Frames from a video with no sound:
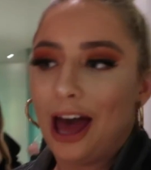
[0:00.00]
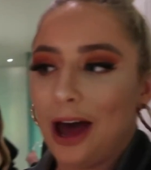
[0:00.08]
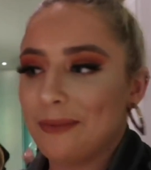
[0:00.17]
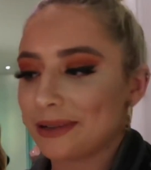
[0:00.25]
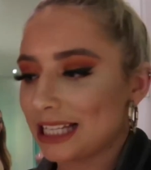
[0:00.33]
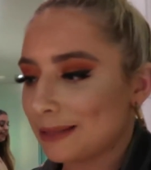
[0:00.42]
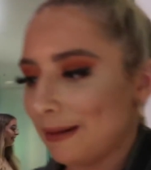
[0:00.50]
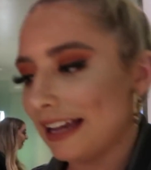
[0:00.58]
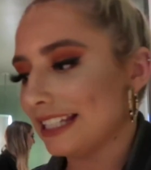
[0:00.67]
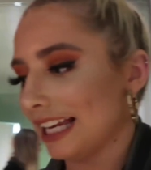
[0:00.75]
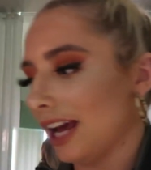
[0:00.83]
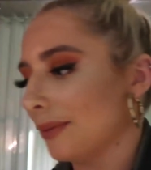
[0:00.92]
Because
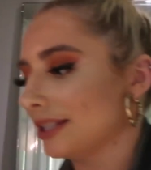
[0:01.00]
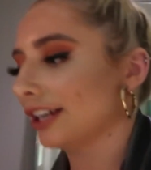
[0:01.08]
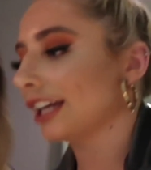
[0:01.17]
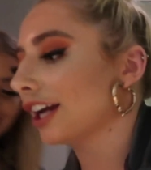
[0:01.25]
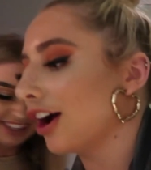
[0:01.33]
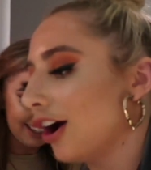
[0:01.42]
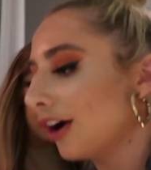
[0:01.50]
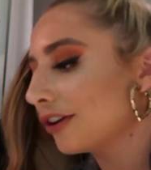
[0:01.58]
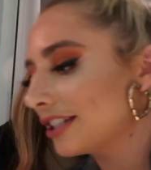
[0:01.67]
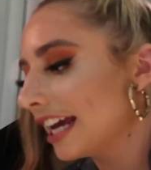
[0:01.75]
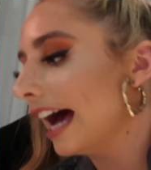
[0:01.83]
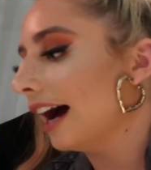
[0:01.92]
basically I was looking at
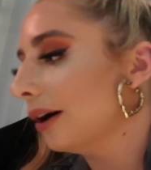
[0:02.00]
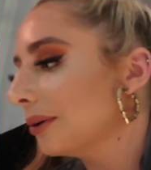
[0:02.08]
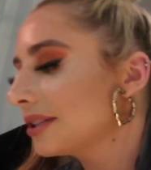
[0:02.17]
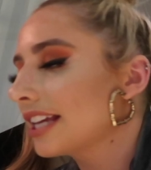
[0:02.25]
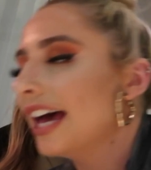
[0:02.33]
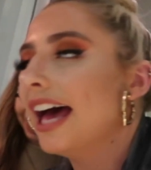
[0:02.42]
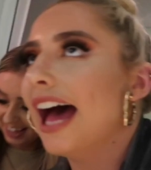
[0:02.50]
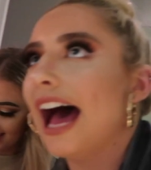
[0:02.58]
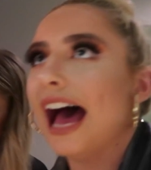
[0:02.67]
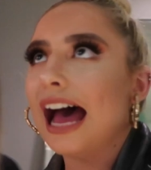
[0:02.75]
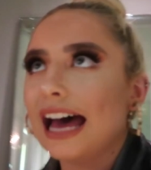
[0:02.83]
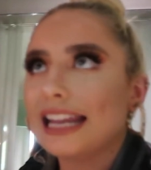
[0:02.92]
hotels
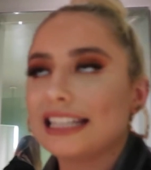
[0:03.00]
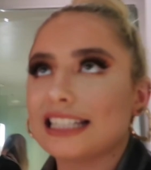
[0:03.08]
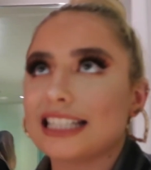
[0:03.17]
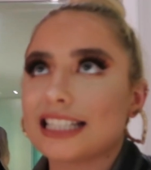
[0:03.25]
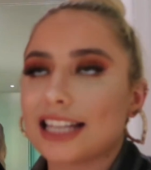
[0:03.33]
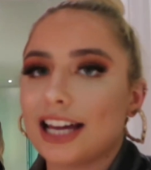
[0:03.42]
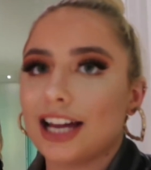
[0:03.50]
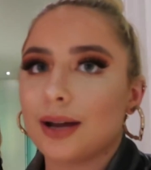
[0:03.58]
and